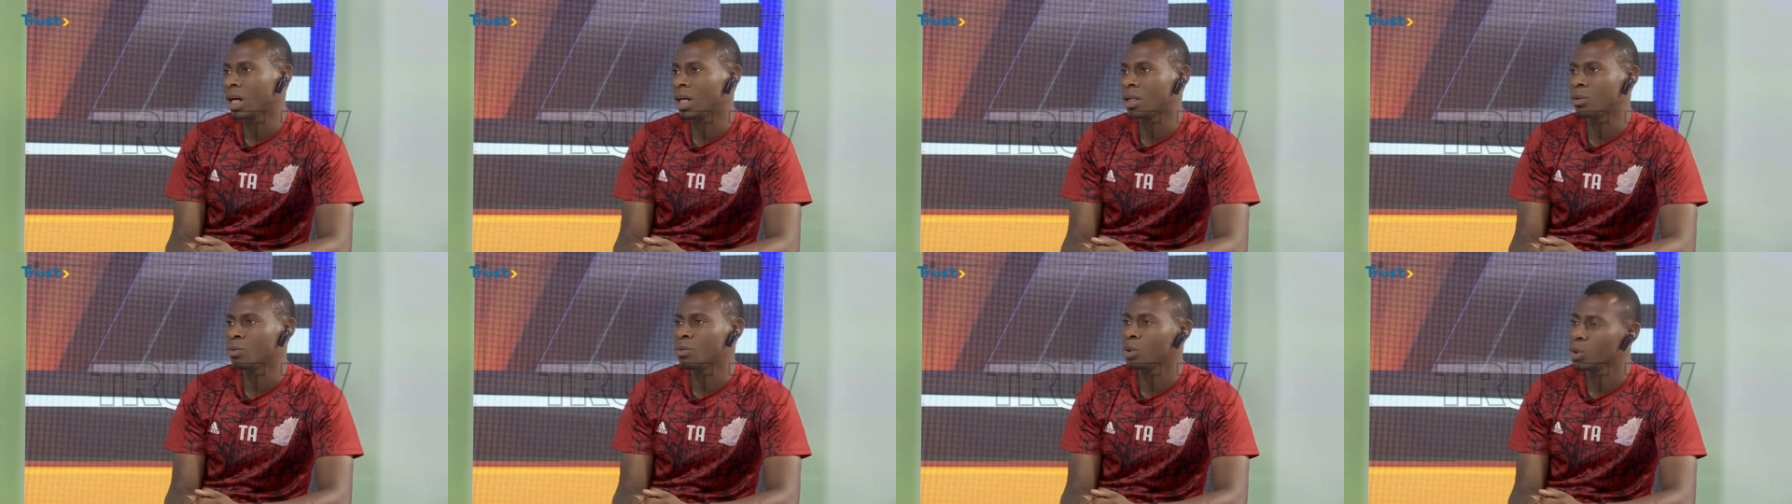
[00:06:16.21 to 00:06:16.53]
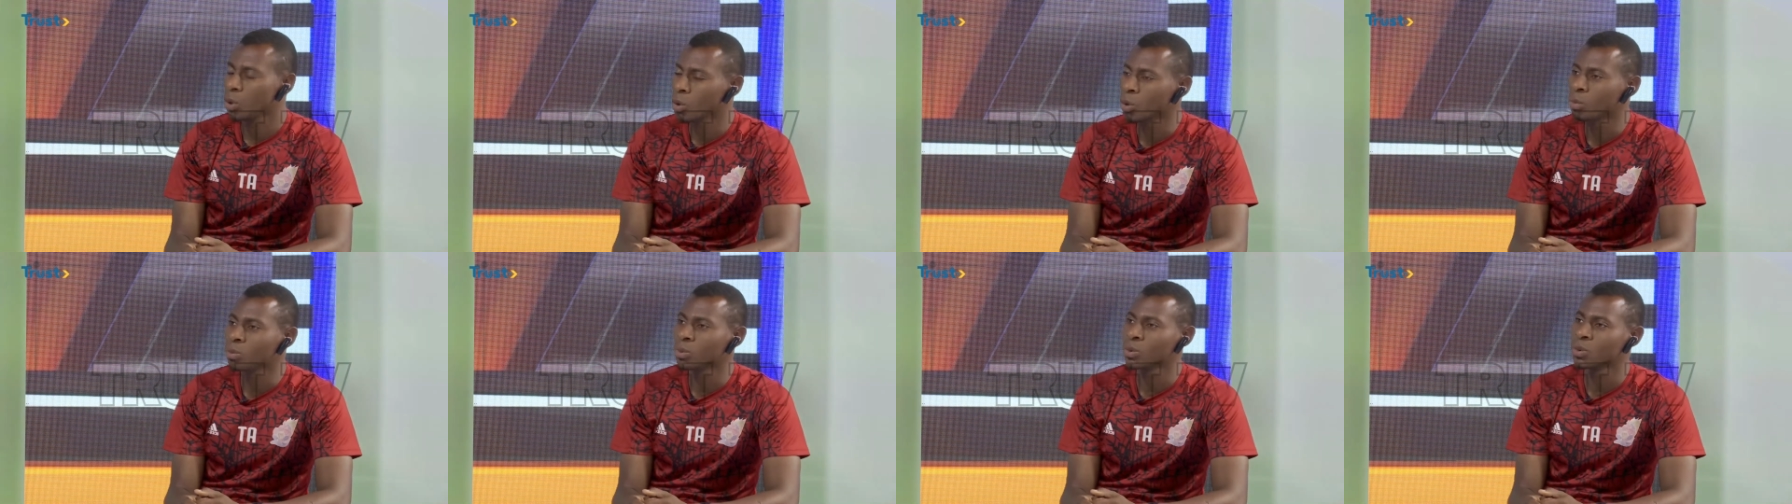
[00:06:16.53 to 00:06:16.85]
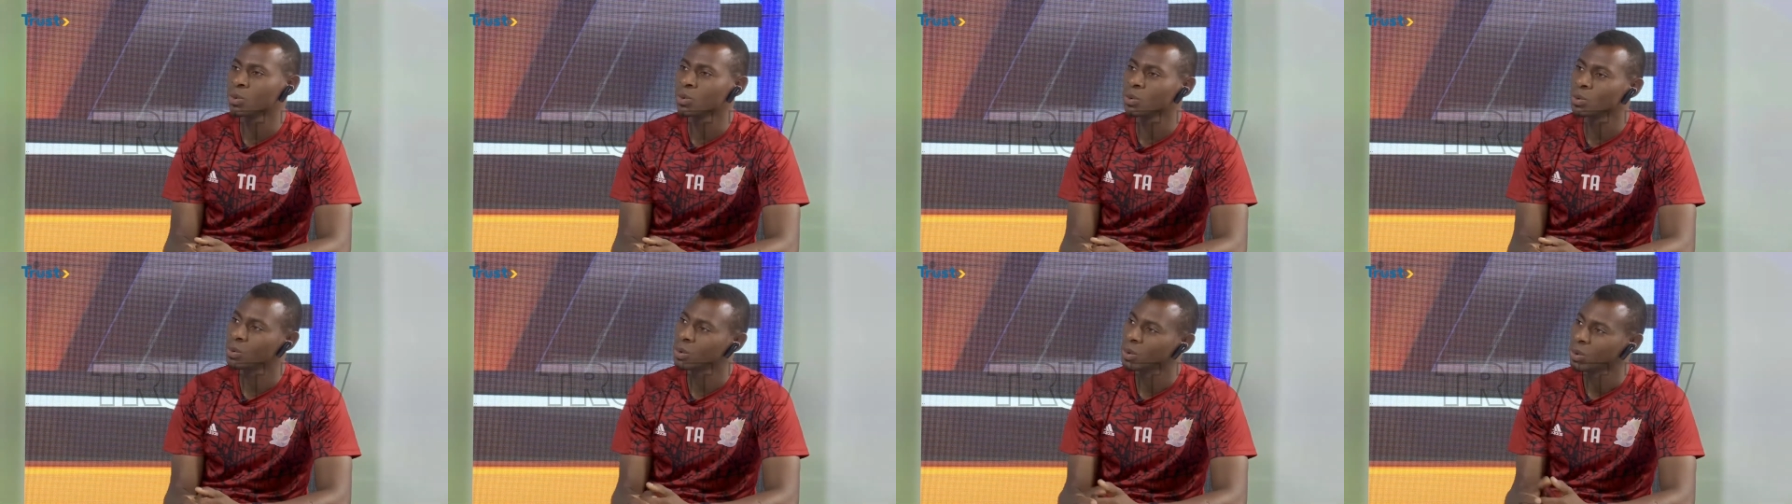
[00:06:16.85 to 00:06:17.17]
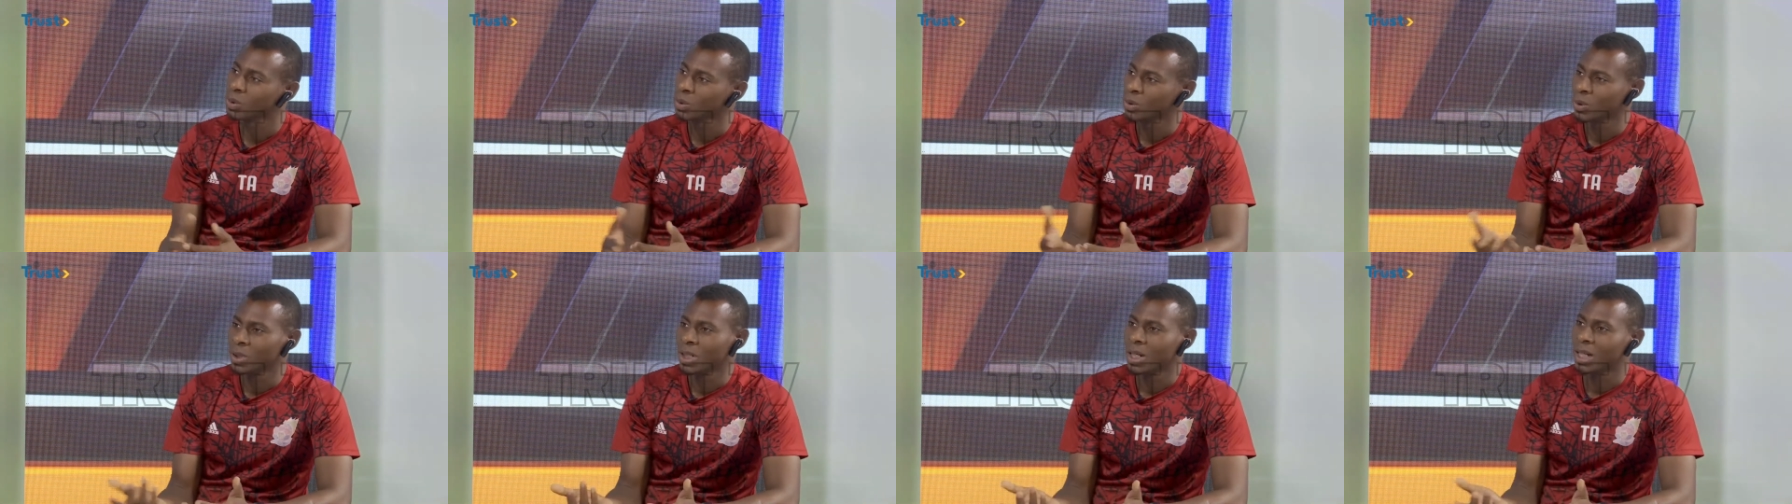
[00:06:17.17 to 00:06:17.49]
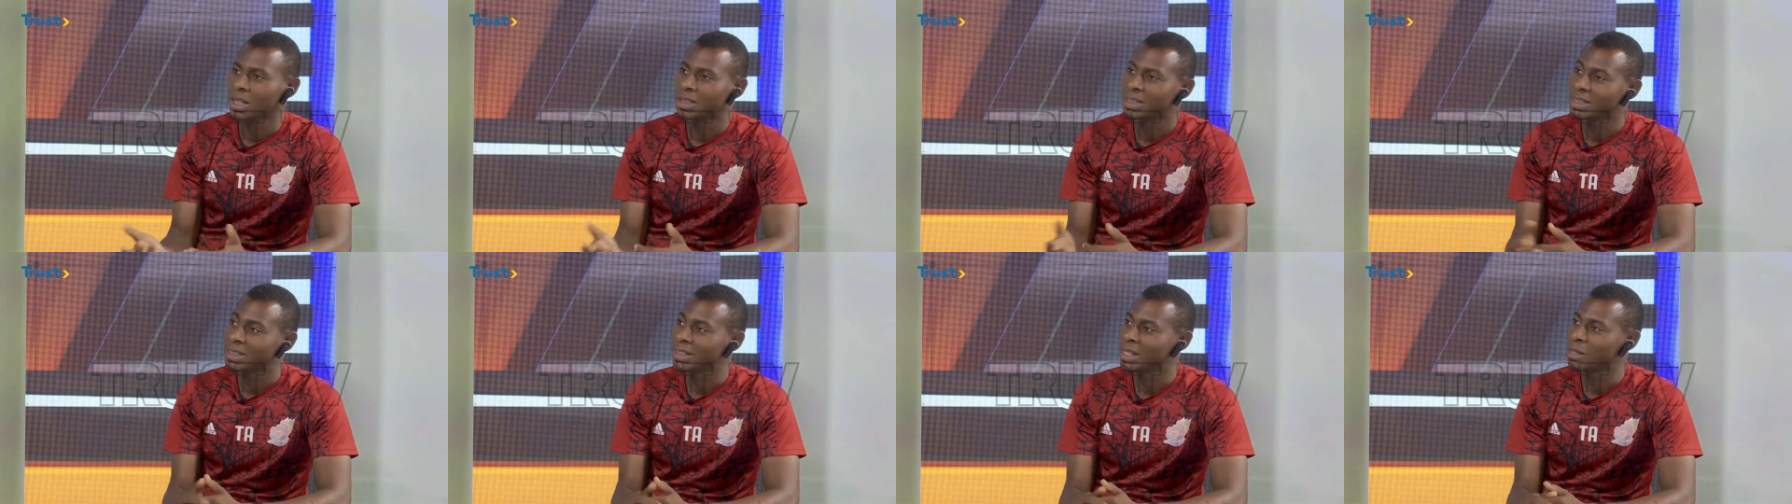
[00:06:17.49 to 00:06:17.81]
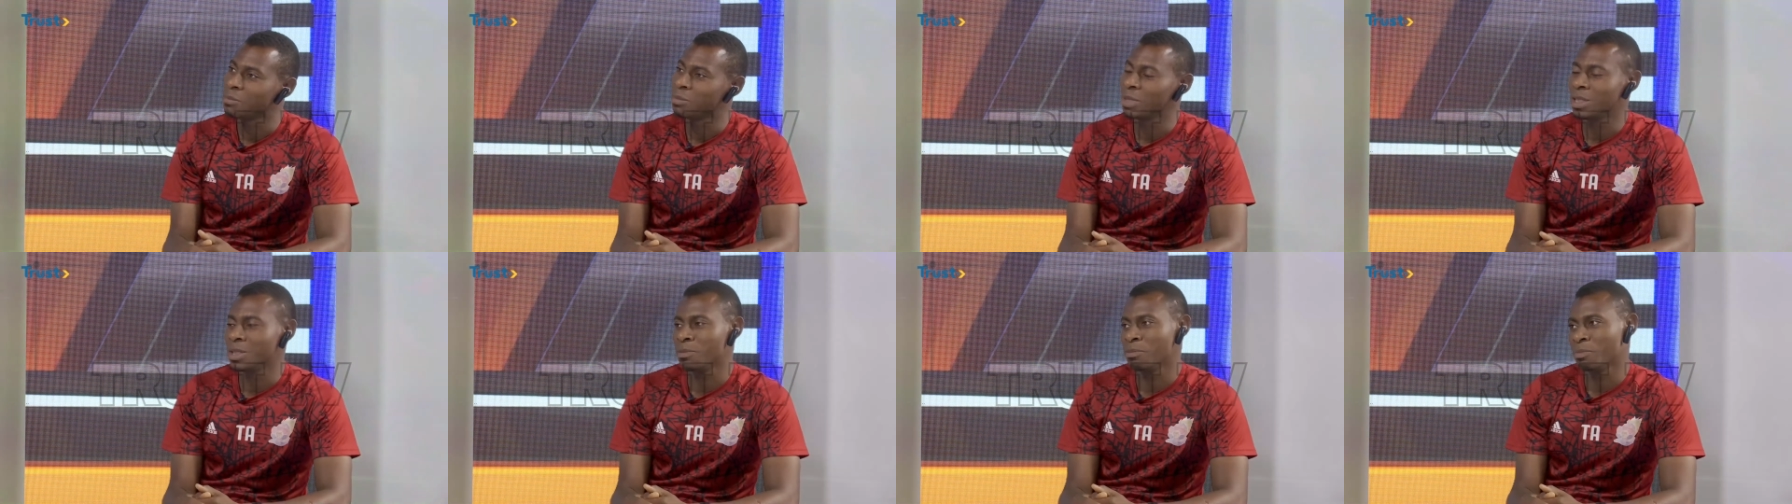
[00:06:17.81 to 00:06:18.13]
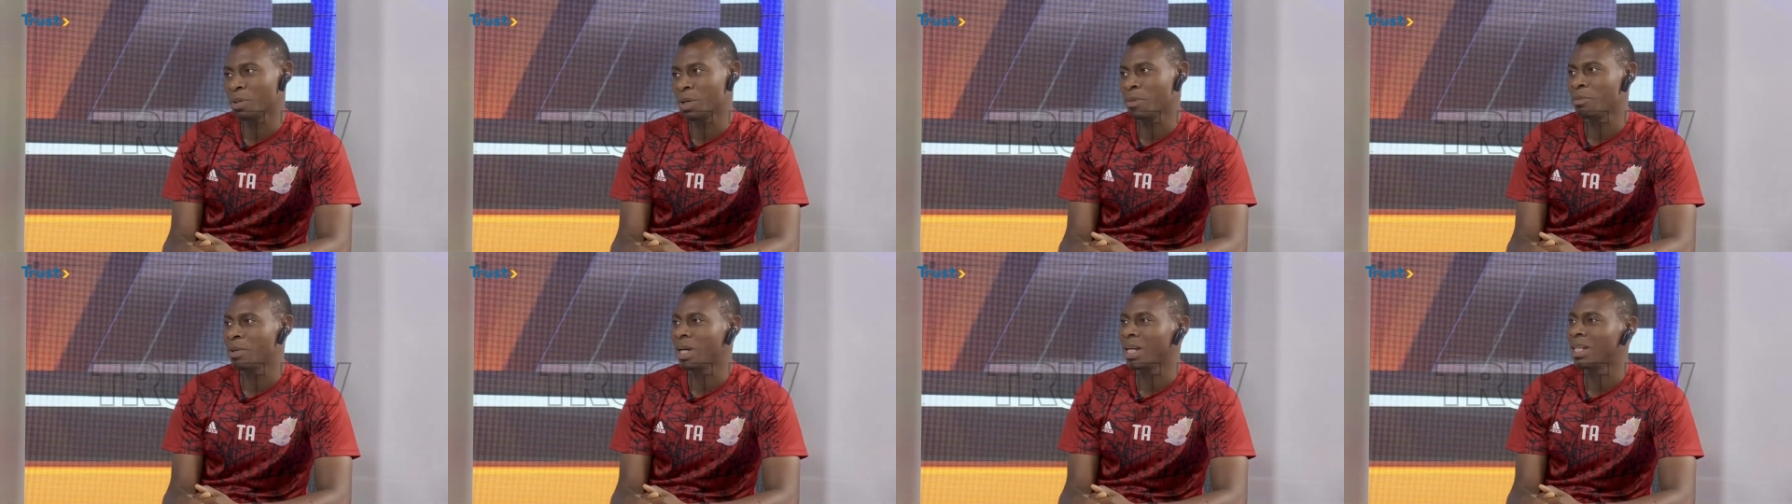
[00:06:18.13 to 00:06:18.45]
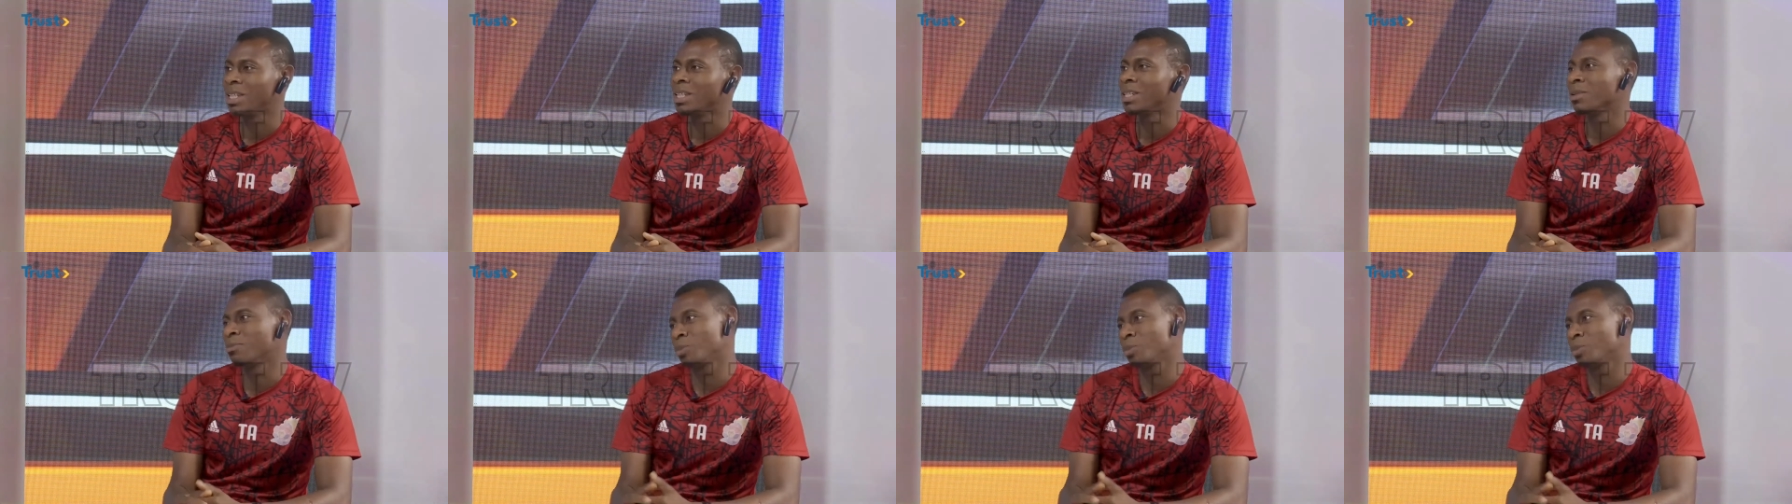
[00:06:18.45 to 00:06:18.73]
and we hope to uh, see them in the Premier League.